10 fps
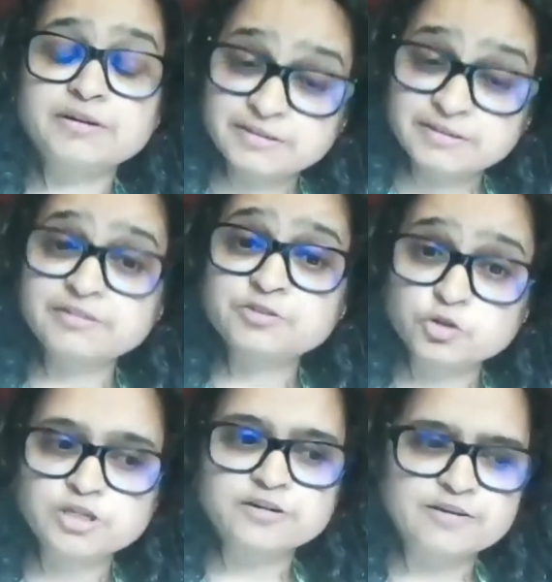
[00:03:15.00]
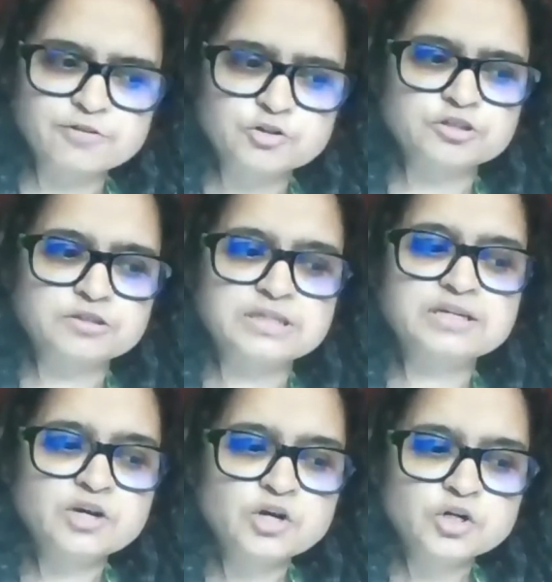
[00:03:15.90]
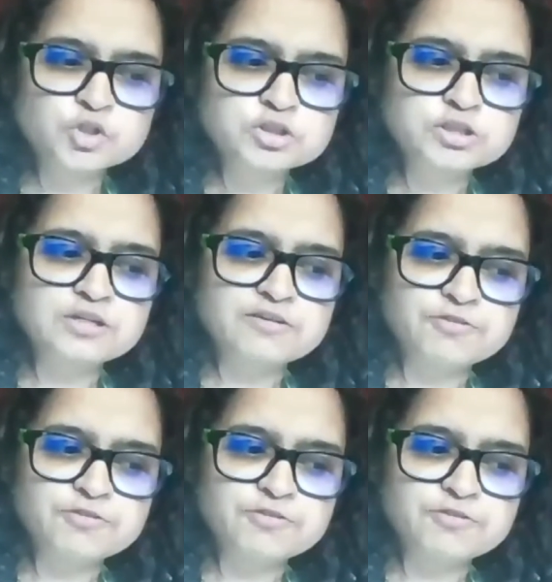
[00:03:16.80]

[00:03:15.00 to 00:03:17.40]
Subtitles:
social revolutionary Jyotirao